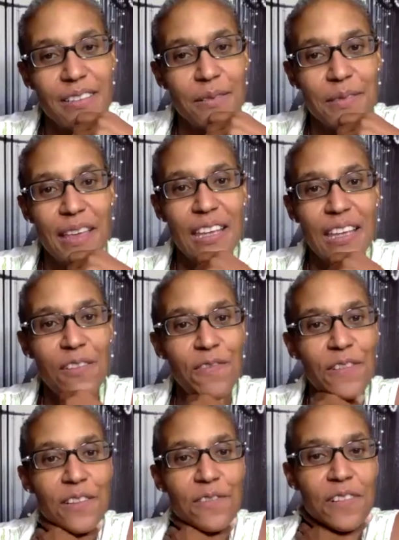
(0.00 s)
Thank you
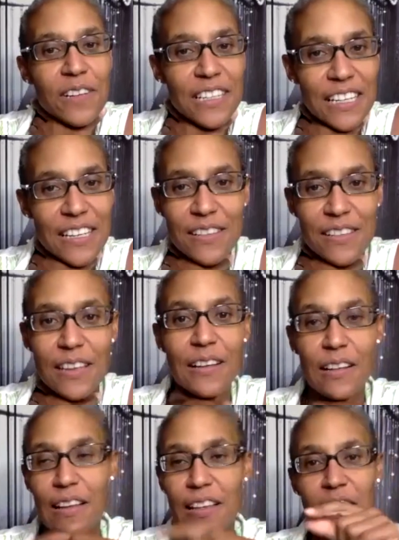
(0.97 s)
for the free gifts.
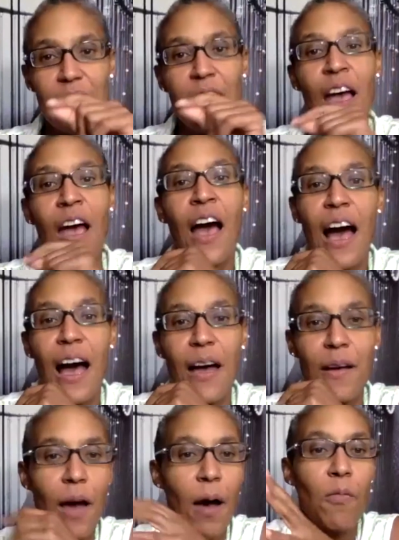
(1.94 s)
And like I said,
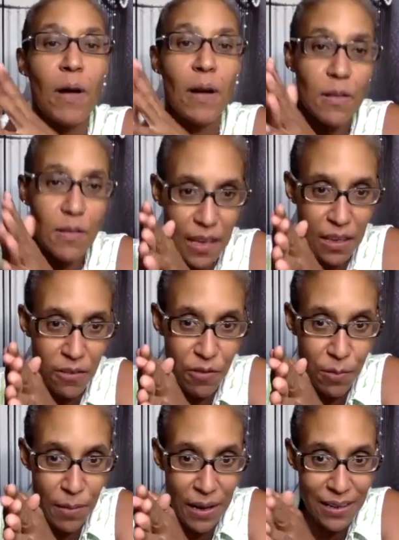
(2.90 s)
I want to thank you
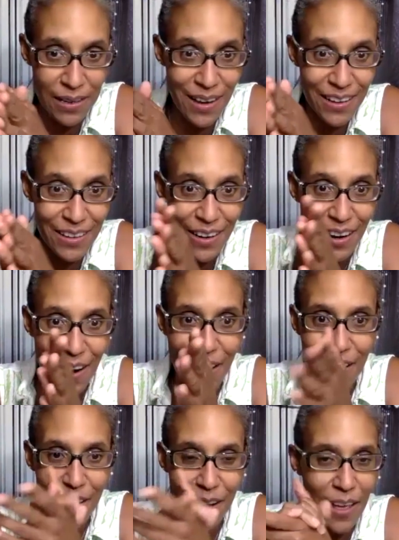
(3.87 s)
for being on
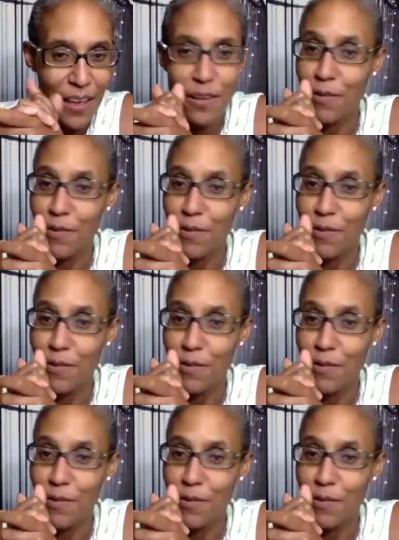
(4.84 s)
our guest.